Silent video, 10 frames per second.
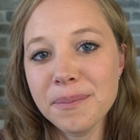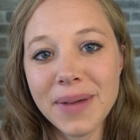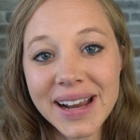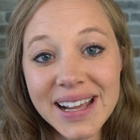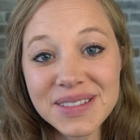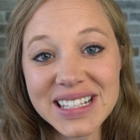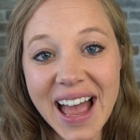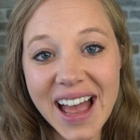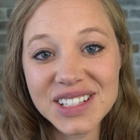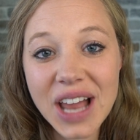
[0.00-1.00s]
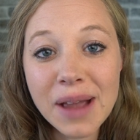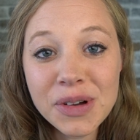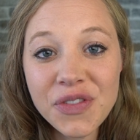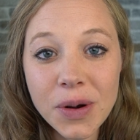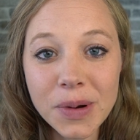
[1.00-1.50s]
My name is Ash. I'm
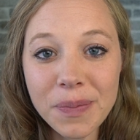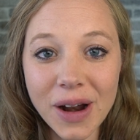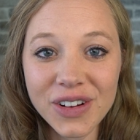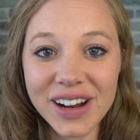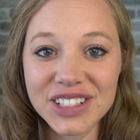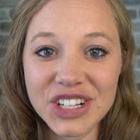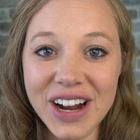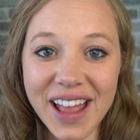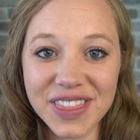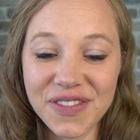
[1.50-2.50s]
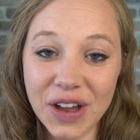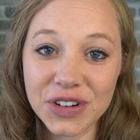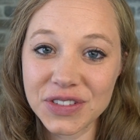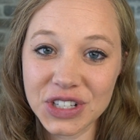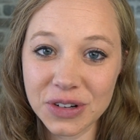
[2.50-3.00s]
a former park ranger and the
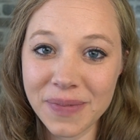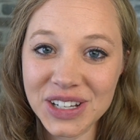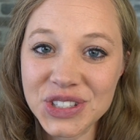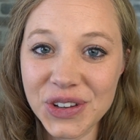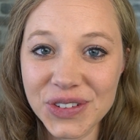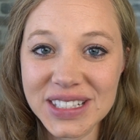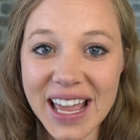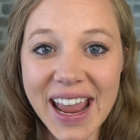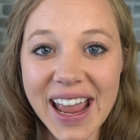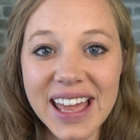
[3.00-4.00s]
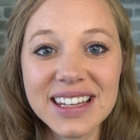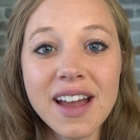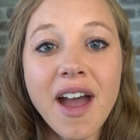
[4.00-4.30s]
founder of Dirt in My Shoes. And